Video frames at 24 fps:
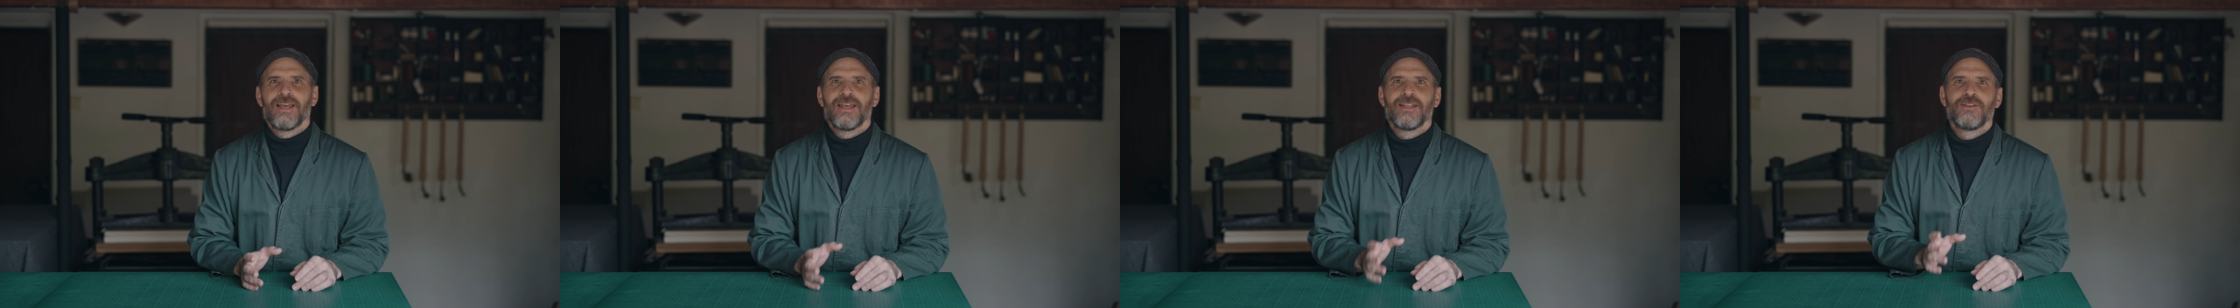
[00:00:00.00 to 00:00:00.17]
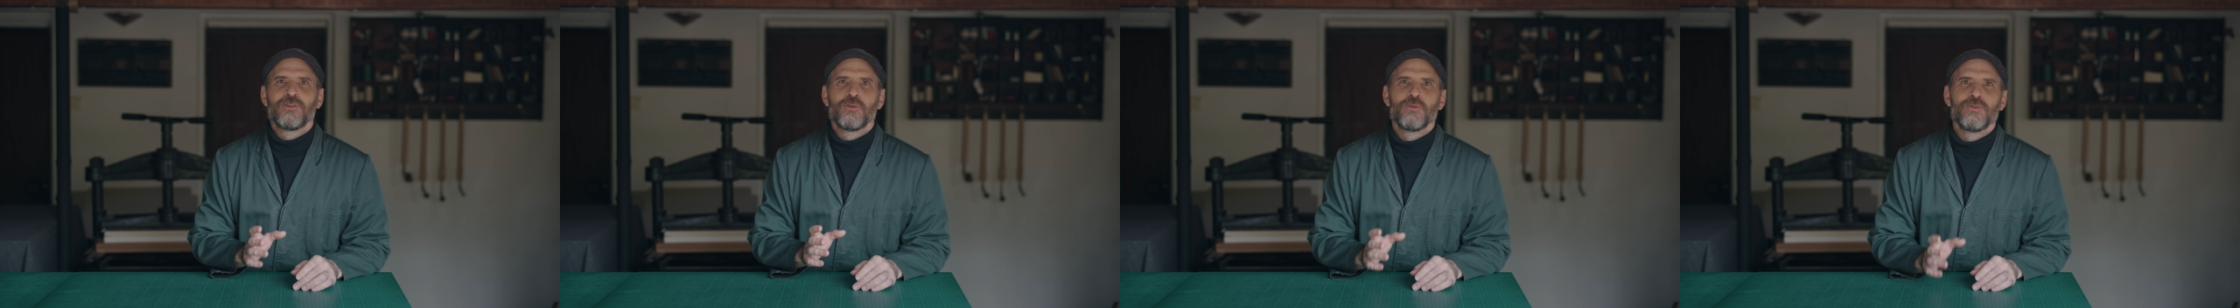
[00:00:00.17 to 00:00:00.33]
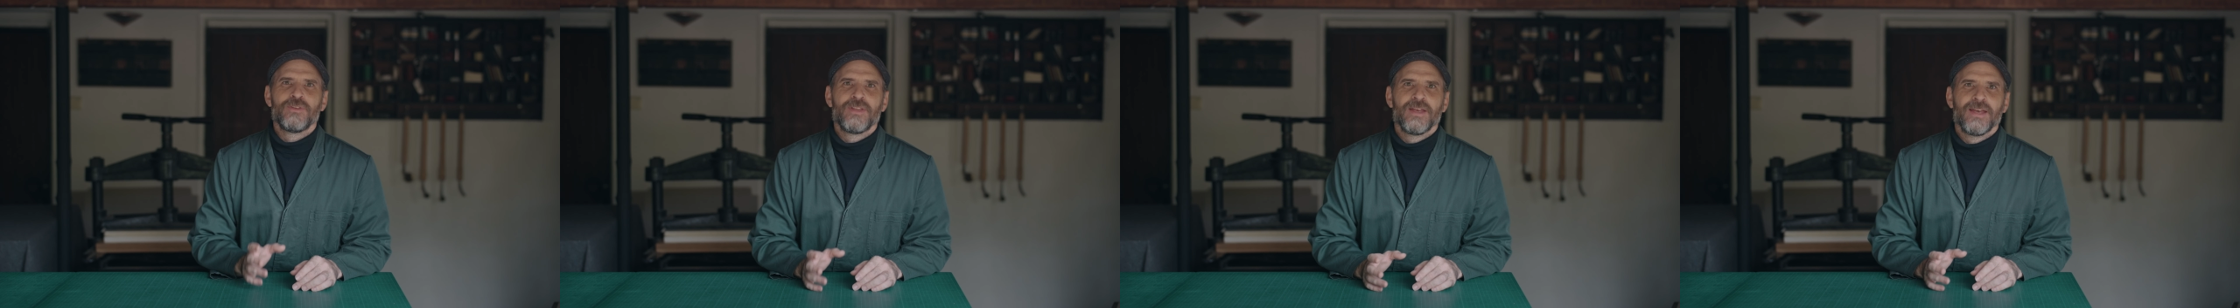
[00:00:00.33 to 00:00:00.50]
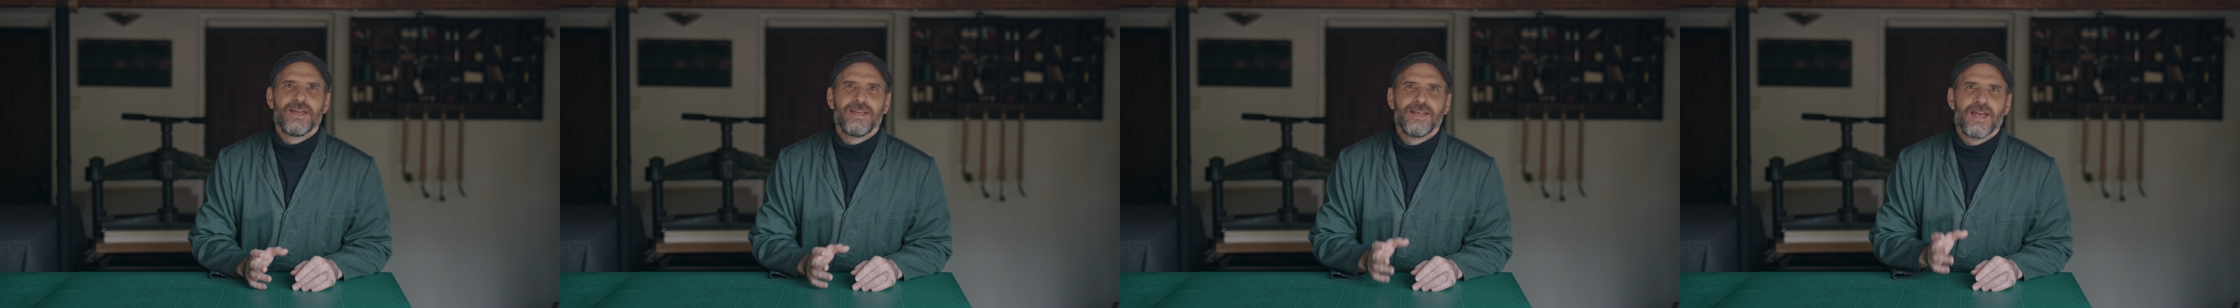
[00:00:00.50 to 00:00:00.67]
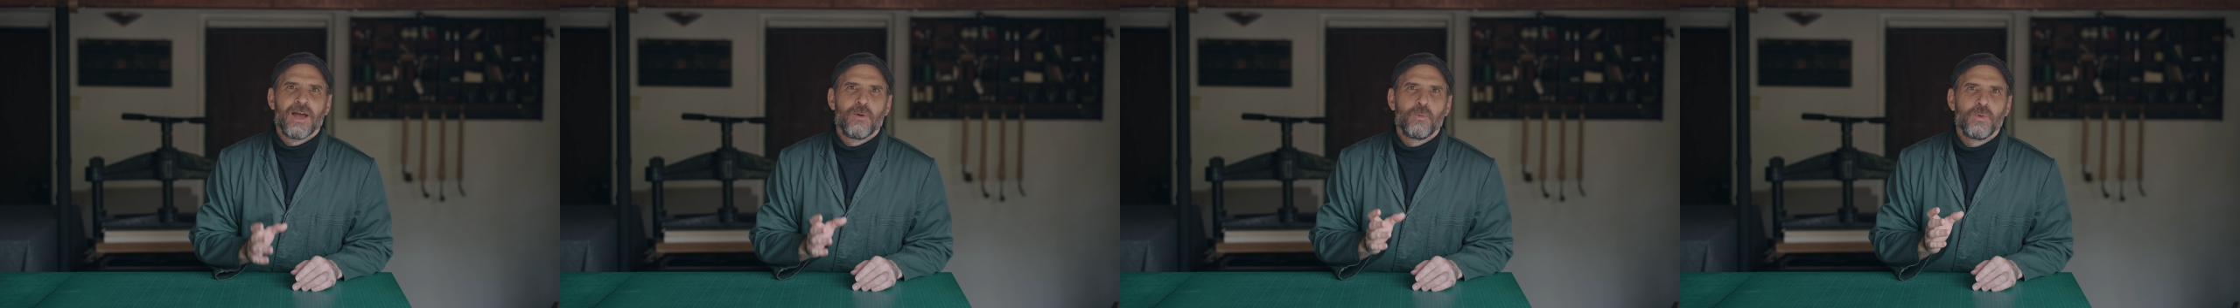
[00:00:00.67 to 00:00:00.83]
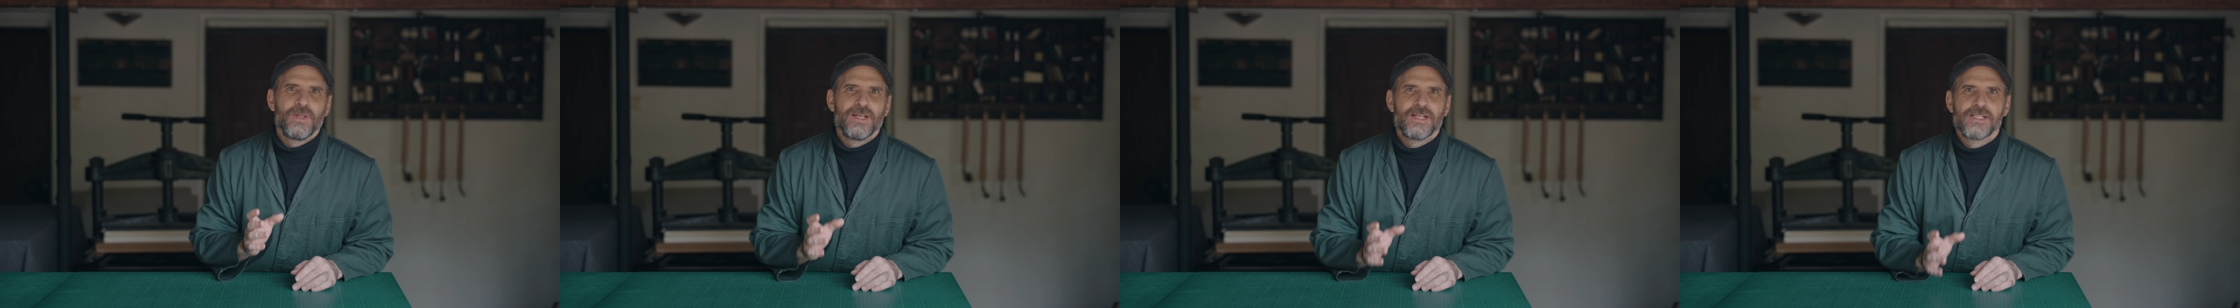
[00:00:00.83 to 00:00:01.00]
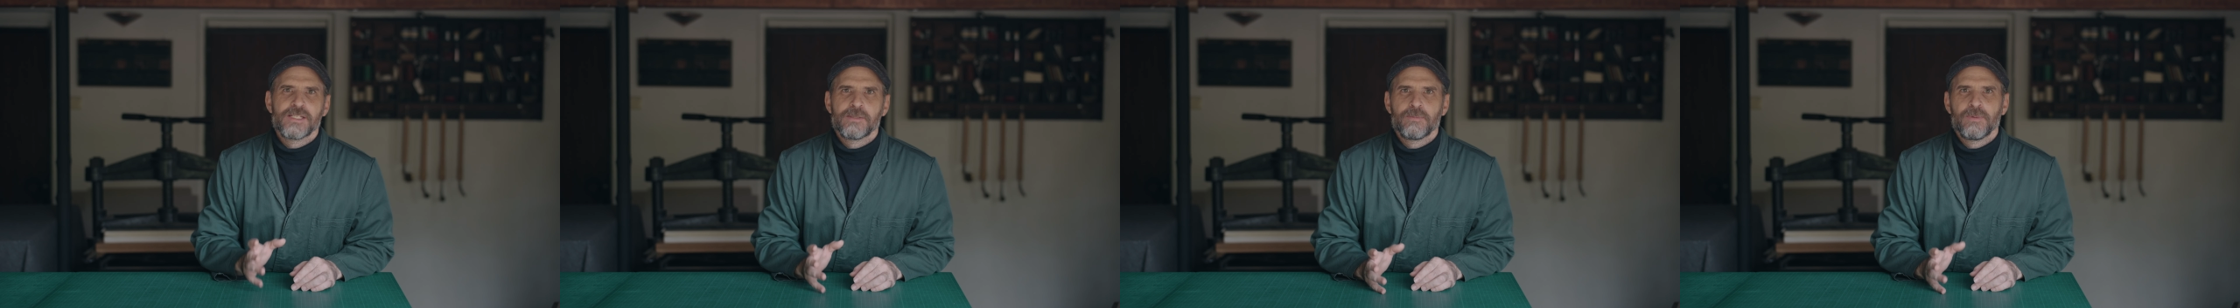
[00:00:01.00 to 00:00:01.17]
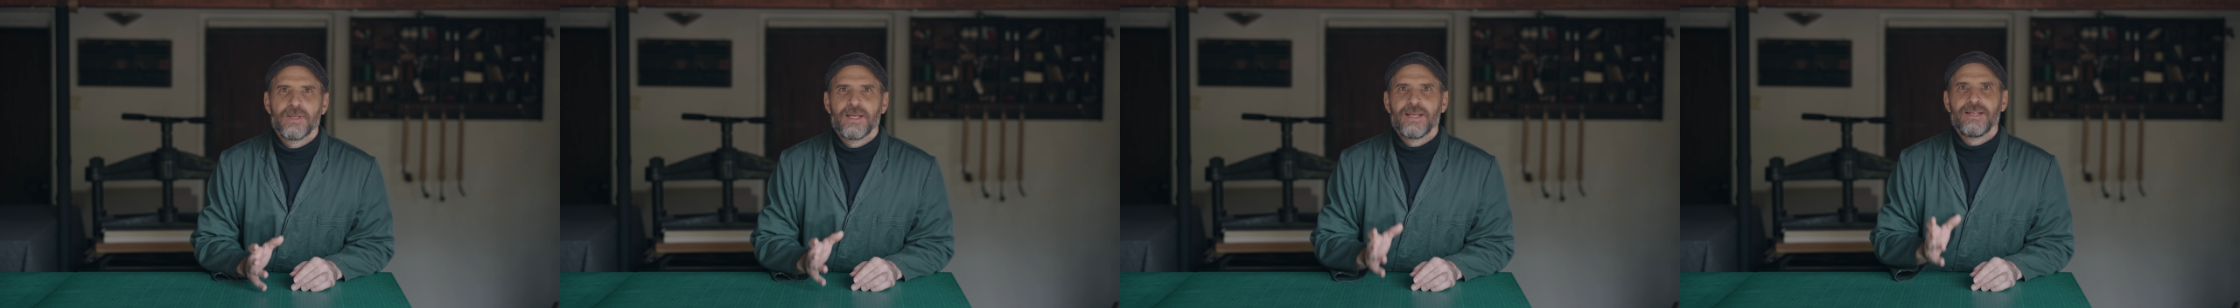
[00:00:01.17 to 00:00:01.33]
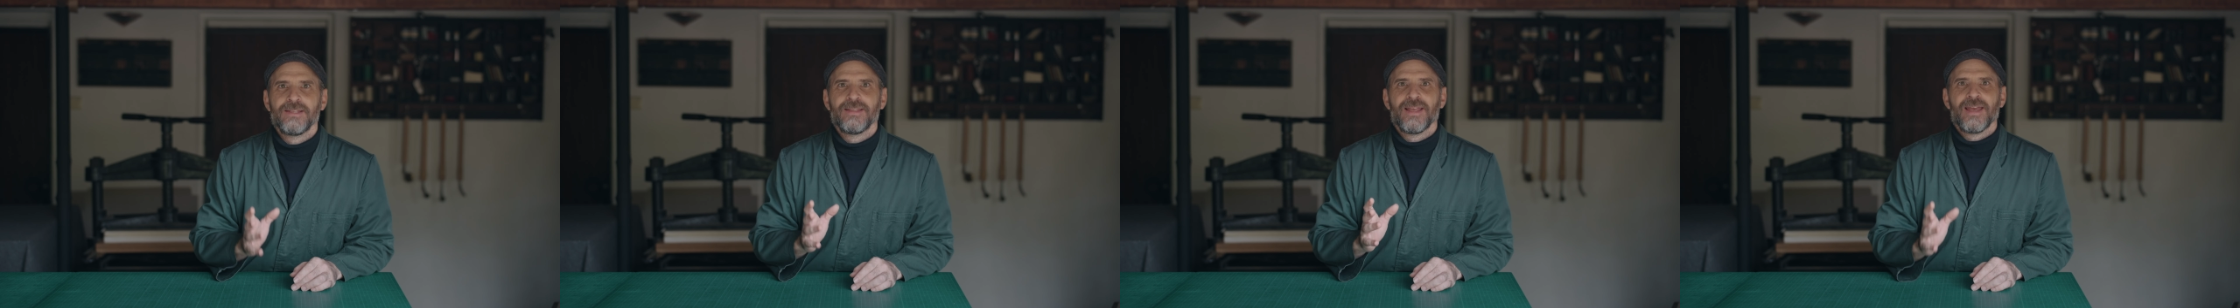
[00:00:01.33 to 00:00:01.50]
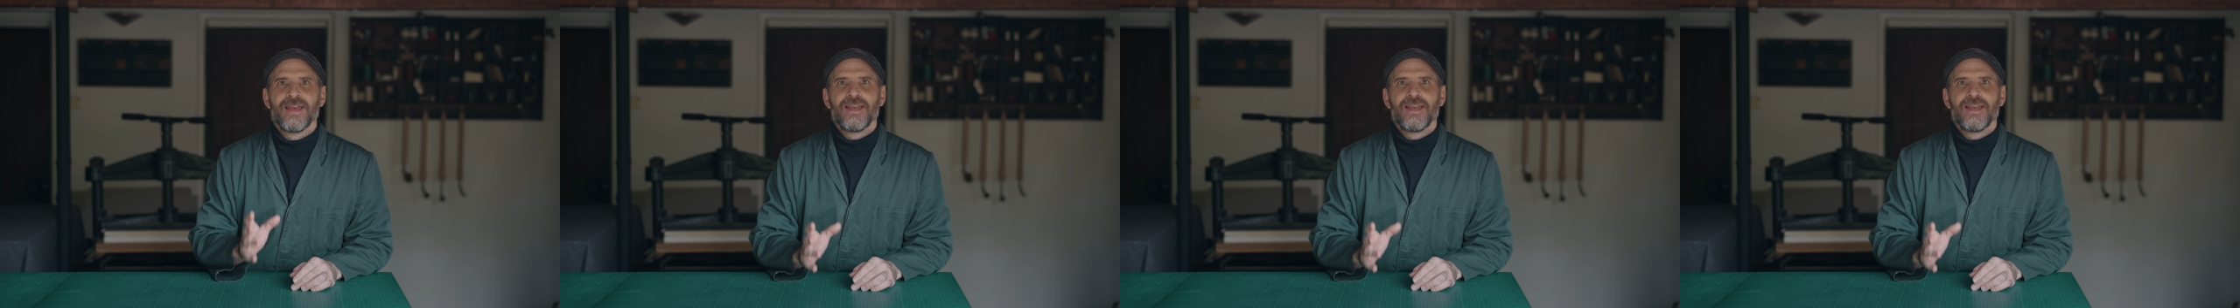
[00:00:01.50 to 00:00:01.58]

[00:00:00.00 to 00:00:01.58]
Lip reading: and today I will explain